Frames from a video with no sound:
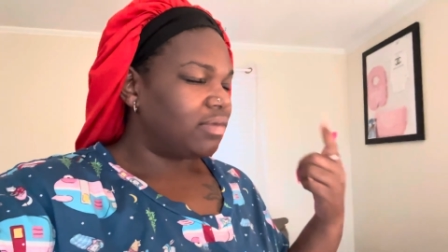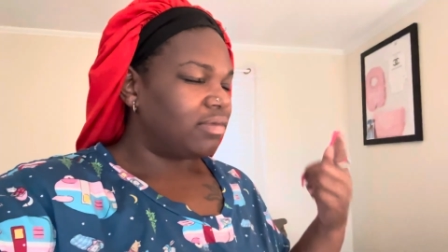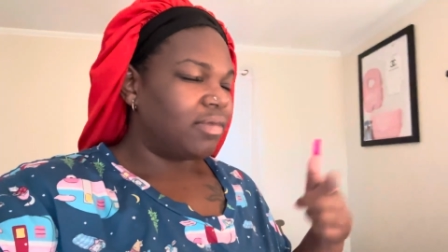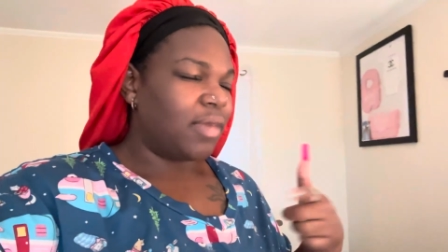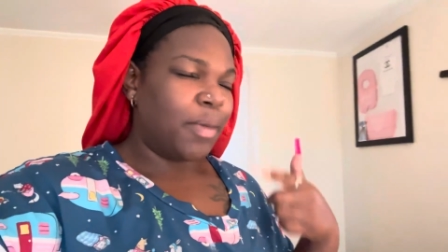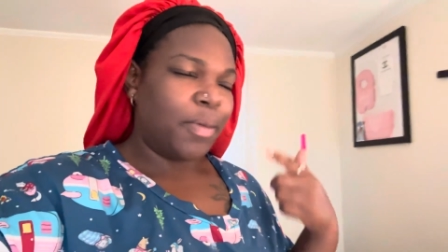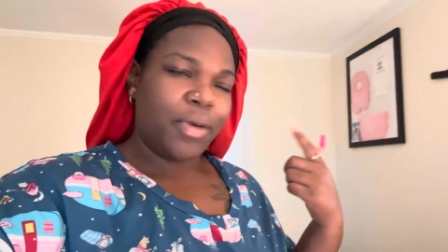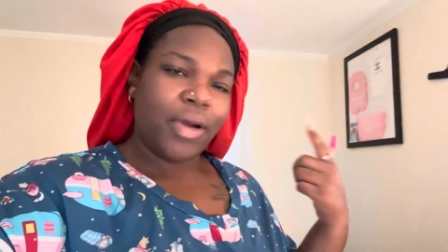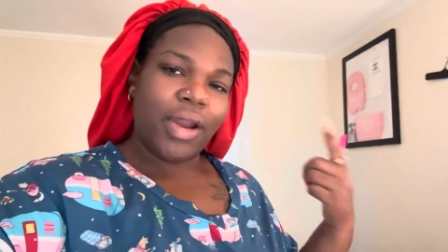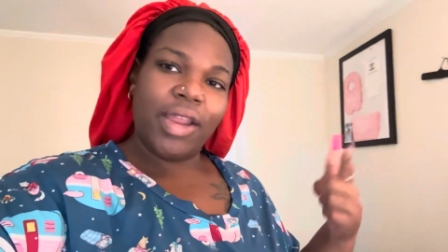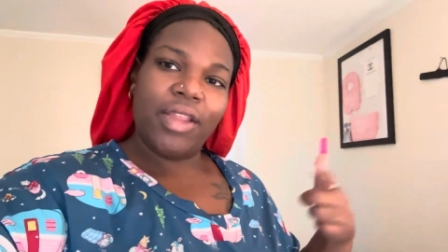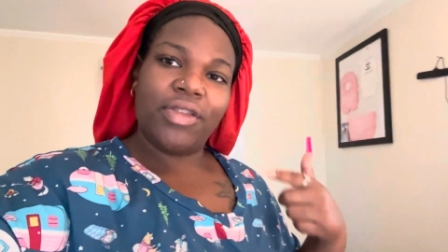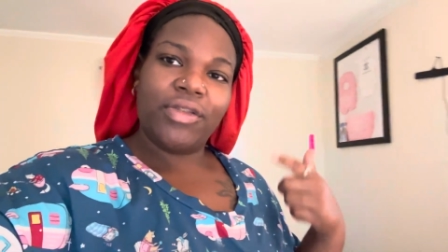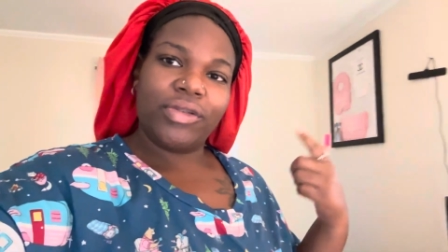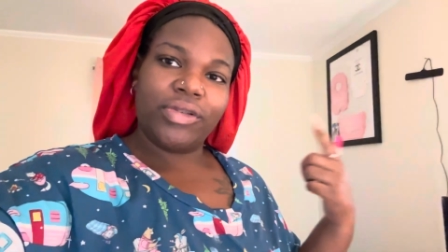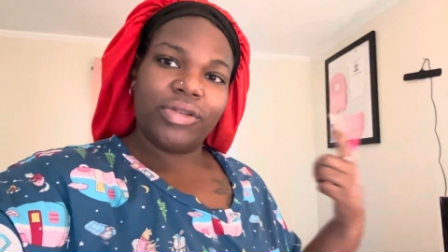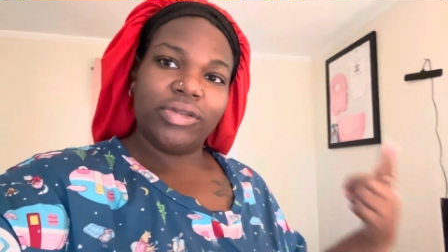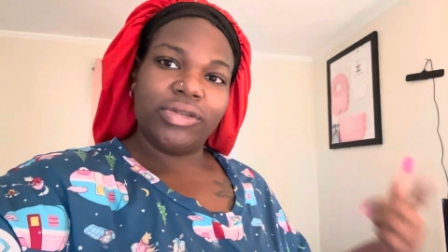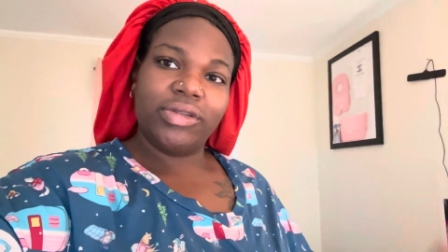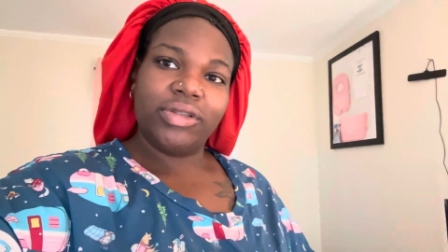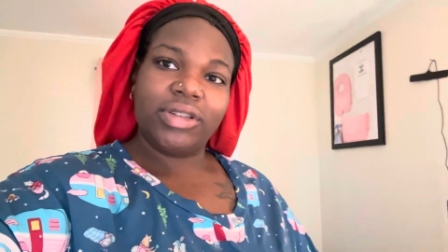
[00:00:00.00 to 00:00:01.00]
my
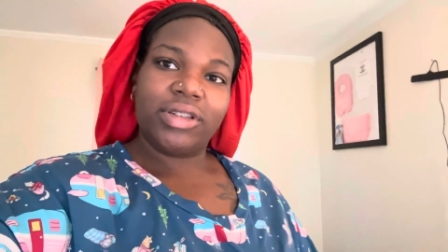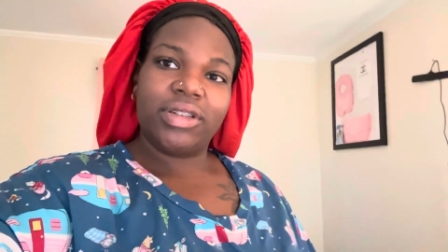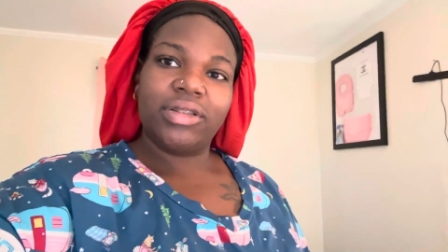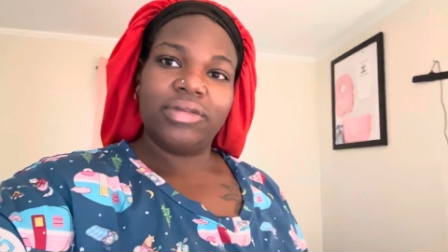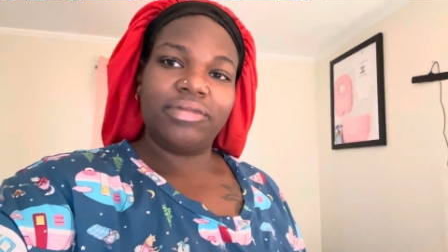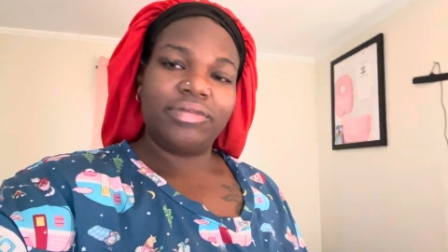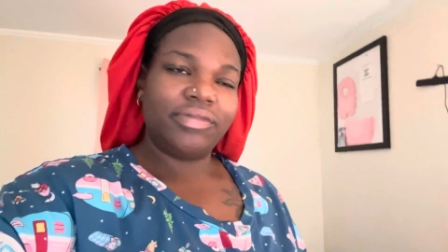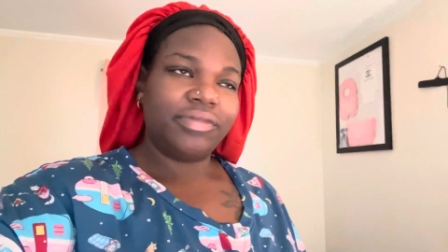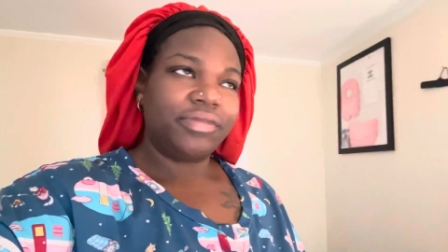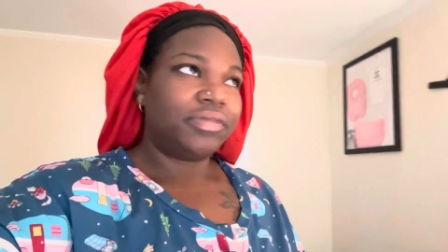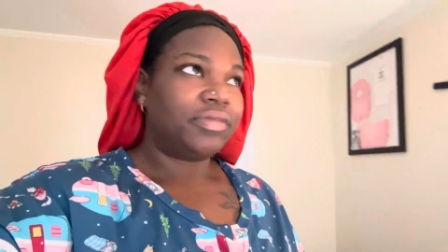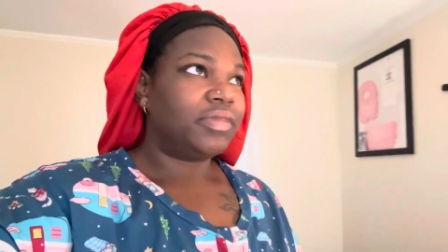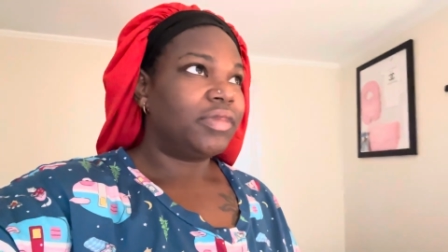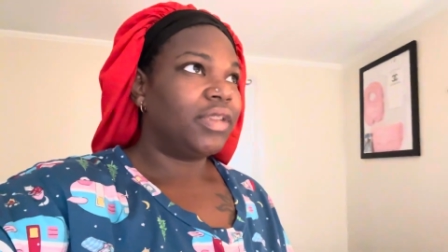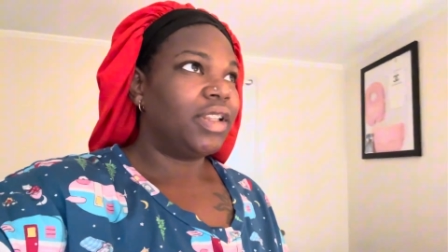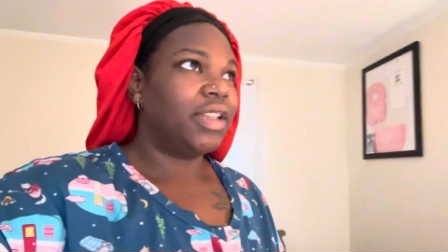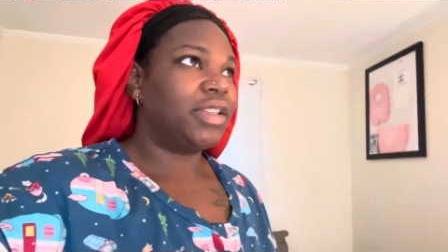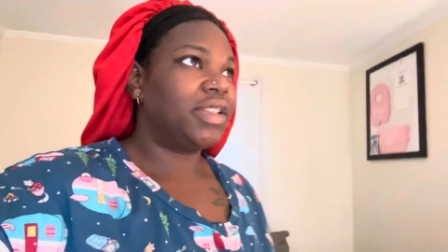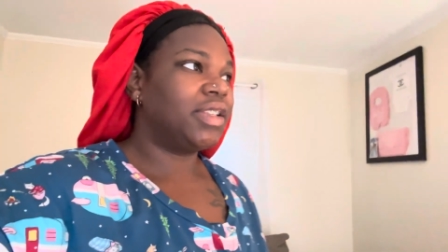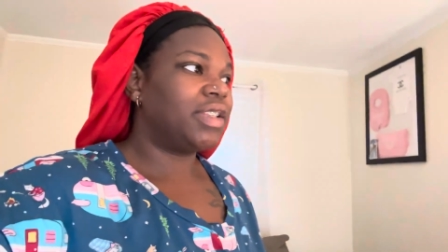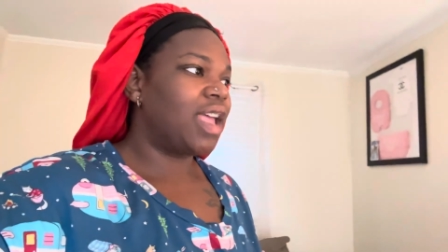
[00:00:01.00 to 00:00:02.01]
breakthroughs.
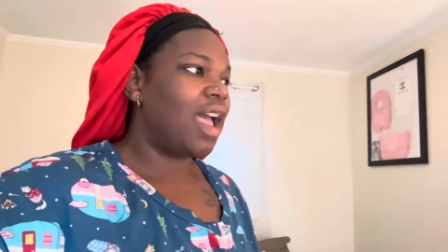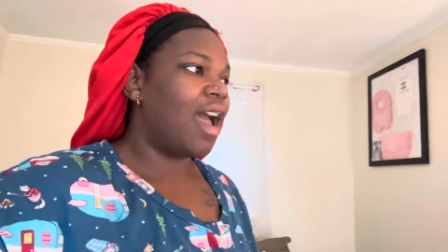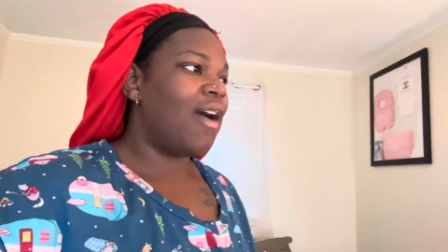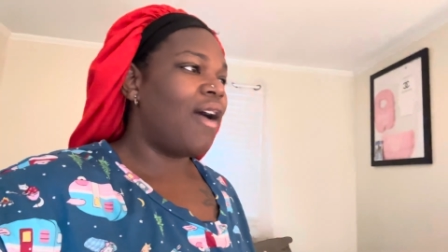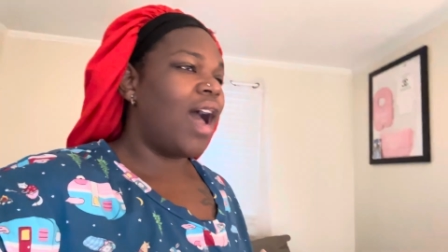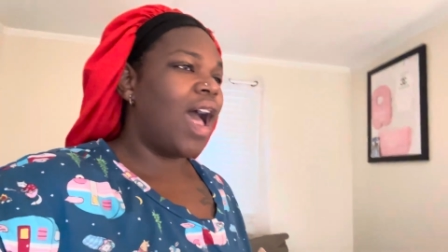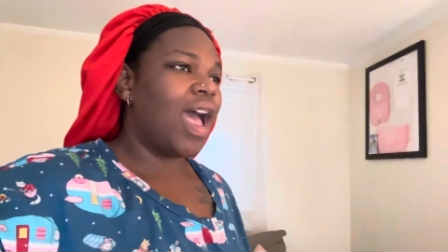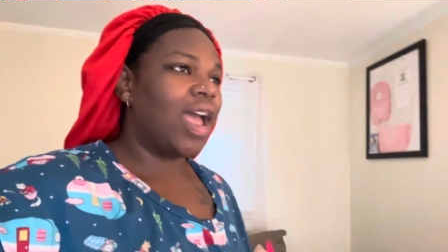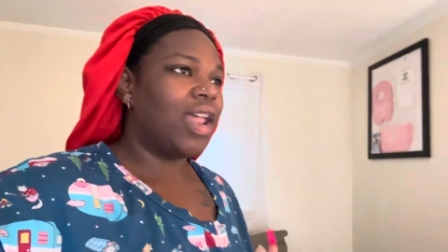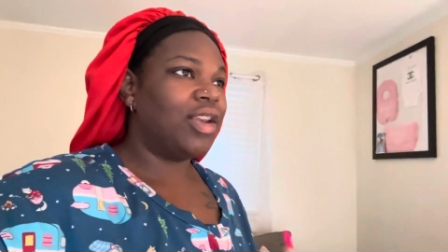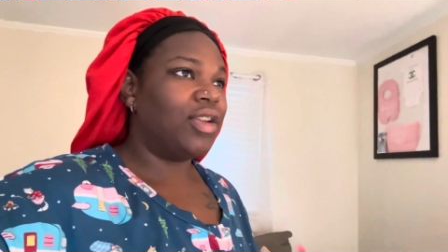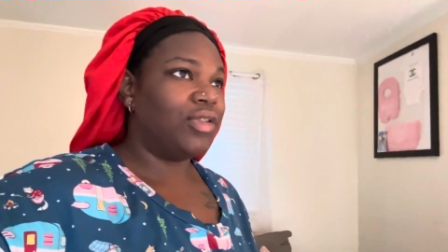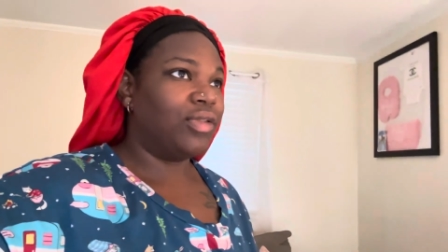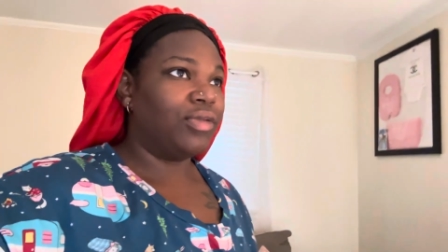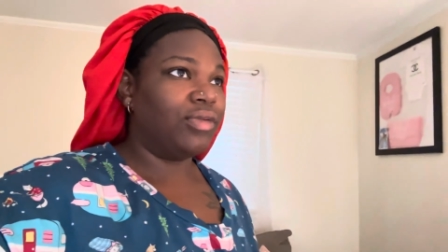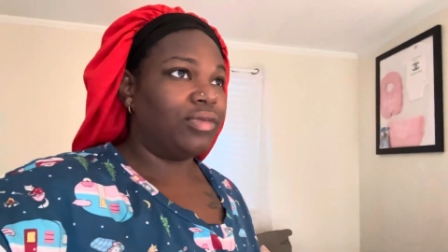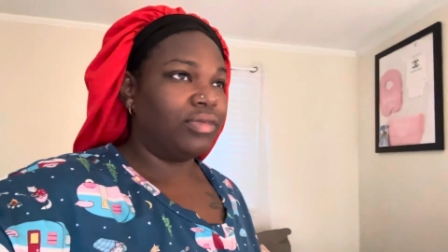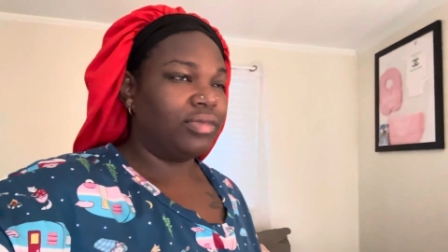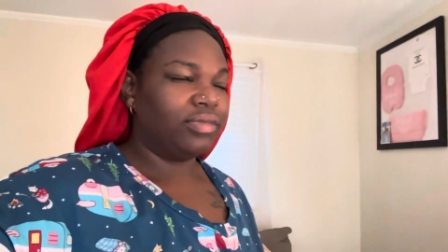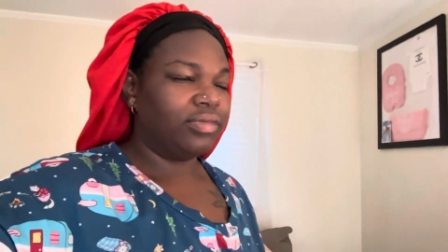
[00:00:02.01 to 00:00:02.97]
This is how I do.